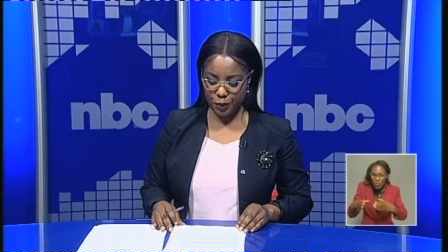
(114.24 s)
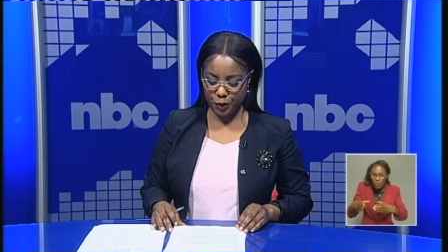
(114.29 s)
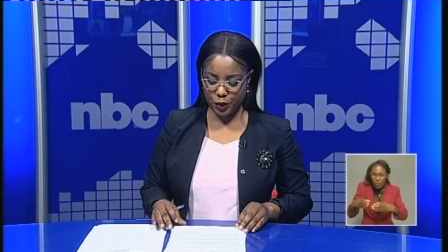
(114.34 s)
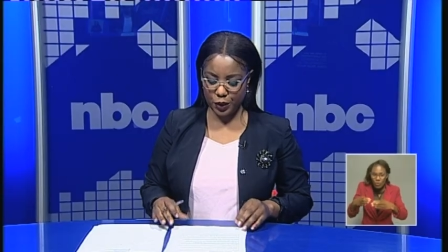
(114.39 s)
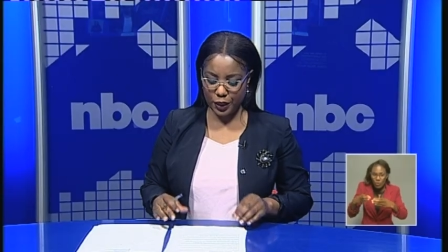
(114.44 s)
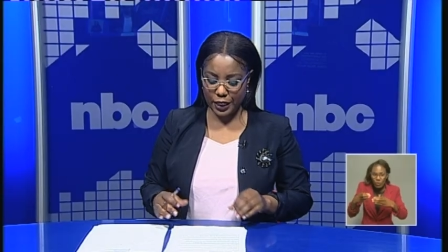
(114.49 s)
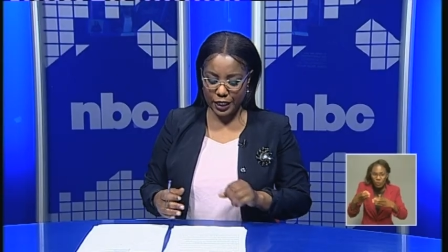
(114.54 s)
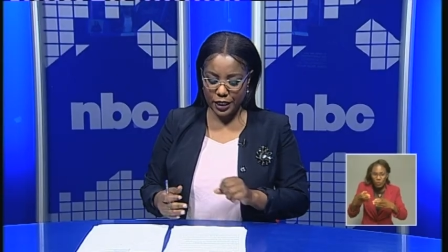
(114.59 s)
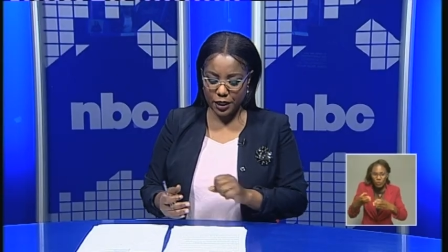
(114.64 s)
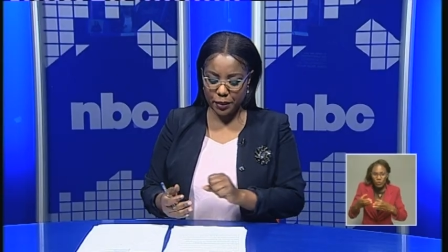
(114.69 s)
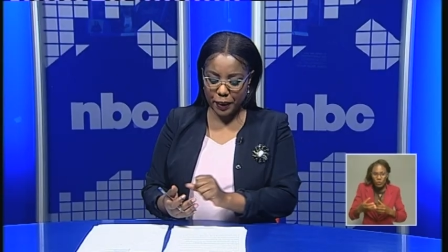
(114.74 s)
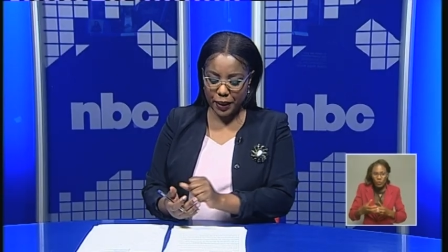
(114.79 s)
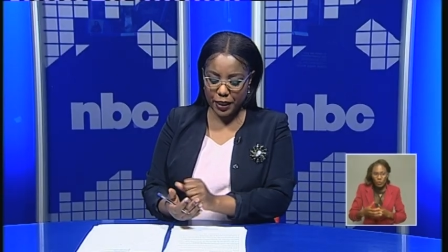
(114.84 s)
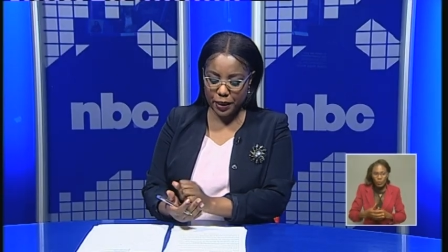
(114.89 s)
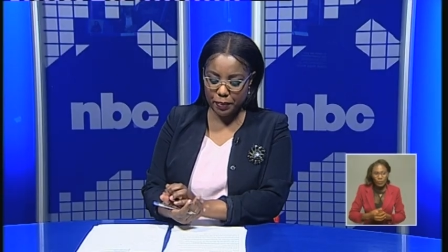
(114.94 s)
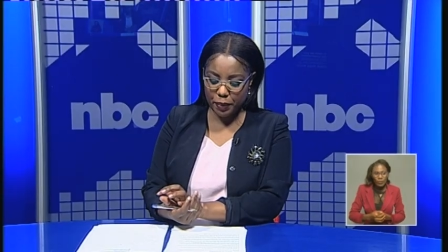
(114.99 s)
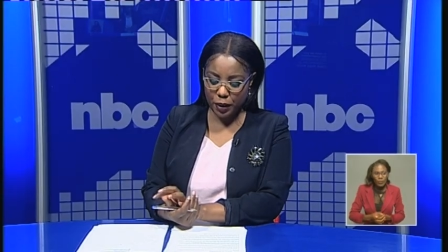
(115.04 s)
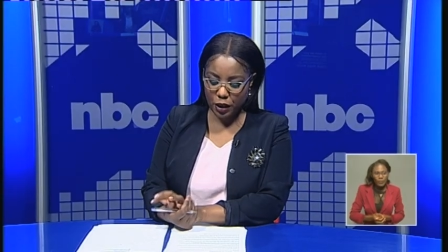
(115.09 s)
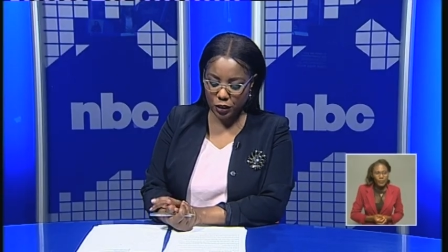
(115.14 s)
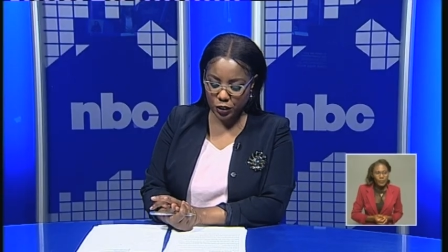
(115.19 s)
let's speak
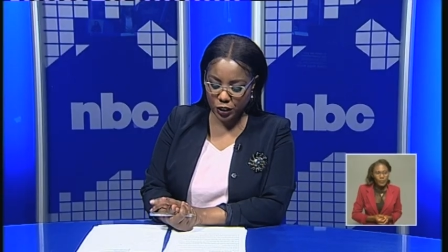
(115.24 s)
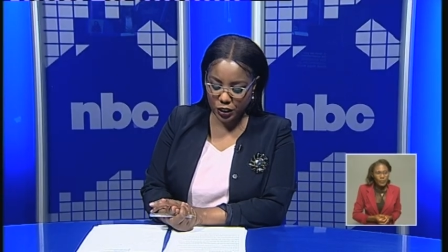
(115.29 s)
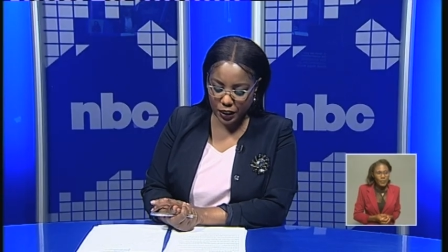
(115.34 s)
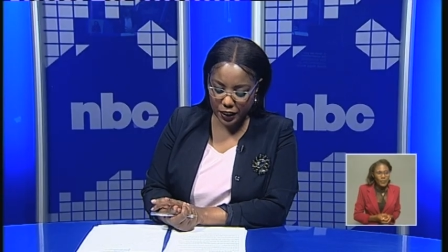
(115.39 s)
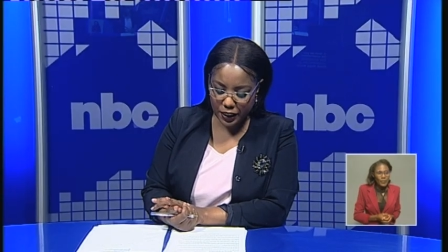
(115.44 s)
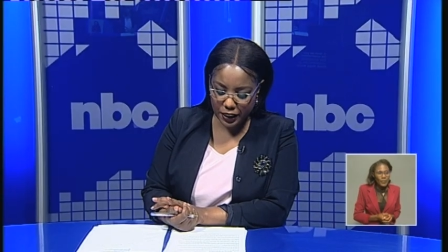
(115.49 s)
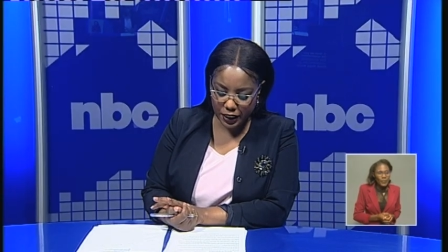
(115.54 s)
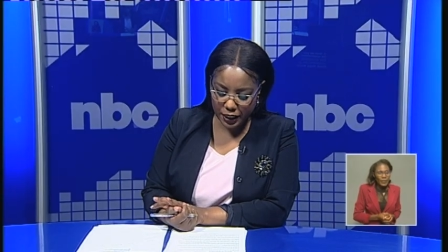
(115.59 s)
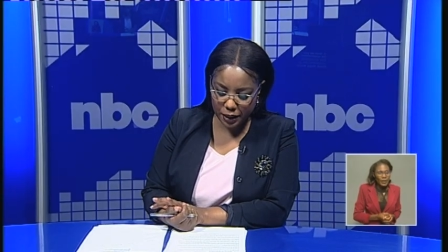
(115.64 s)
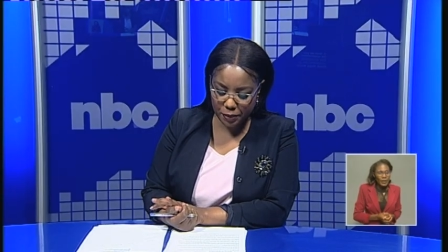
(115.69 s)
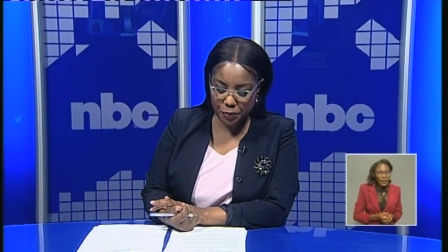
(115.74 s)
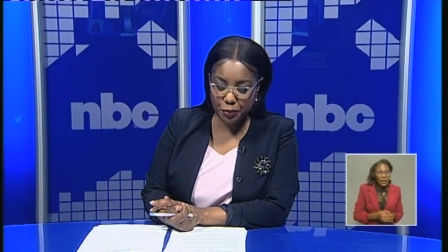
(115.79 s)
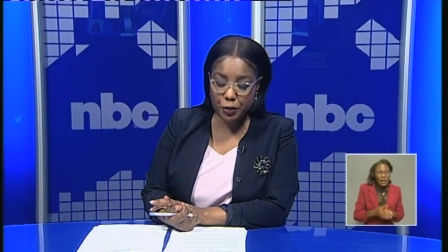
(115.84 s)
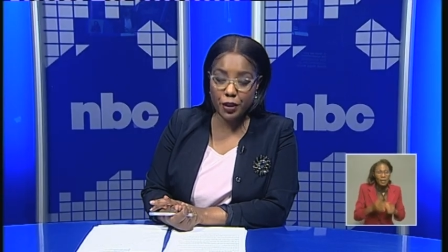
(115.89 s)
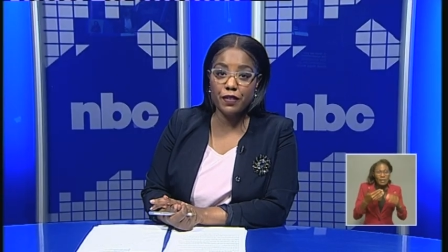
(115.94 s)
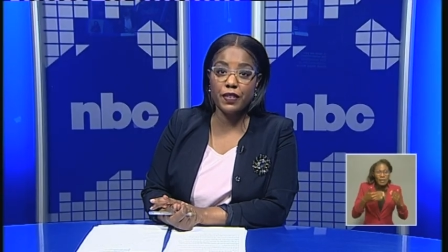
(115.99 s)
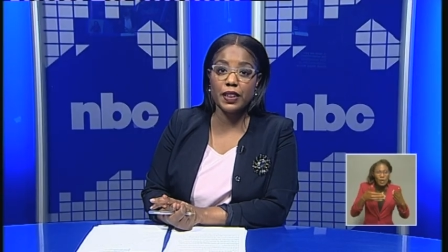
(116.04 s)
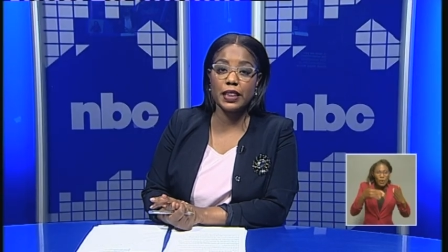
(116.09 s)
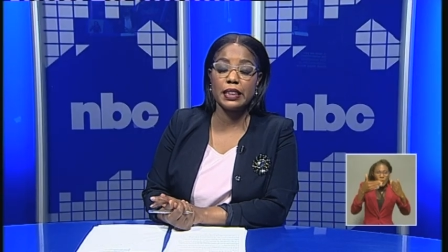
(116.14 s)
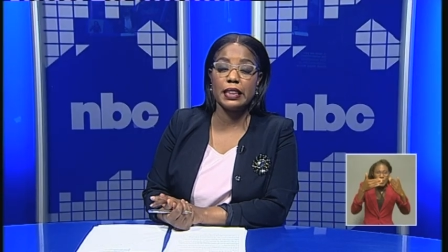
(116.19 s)
about the
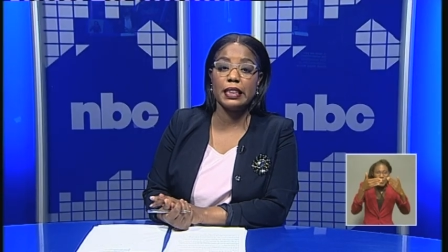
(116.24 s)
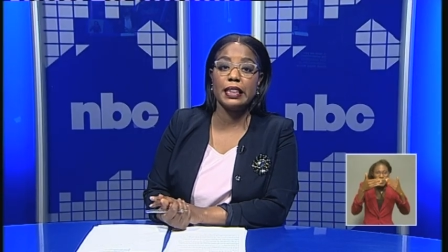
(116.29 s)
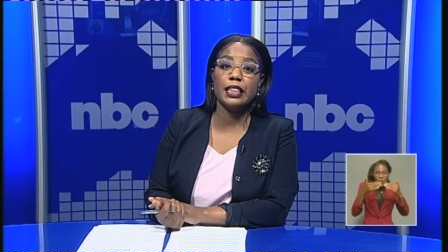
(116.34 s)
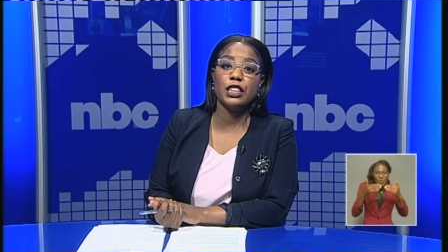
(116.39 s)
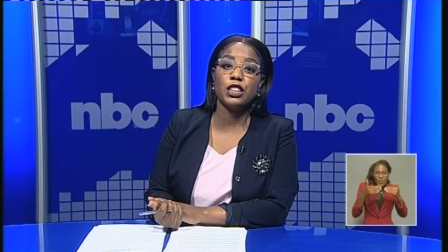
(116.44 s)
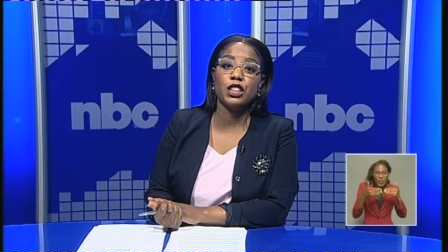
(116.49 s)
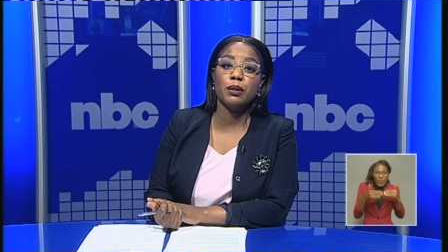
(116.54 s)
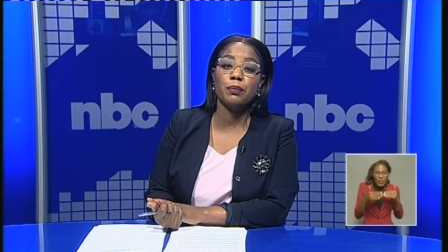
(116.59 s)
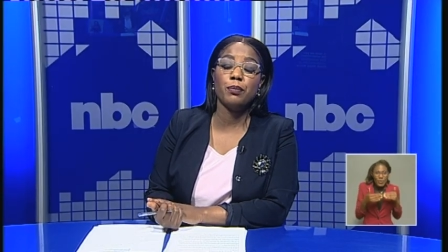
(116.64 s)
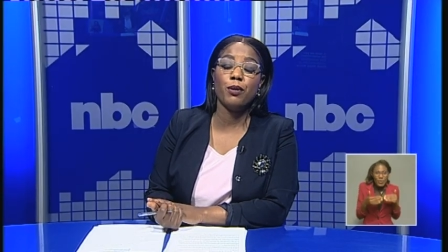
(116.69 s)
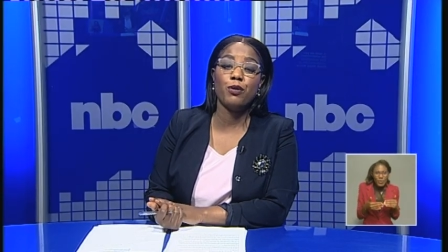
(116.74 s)
previous leadership.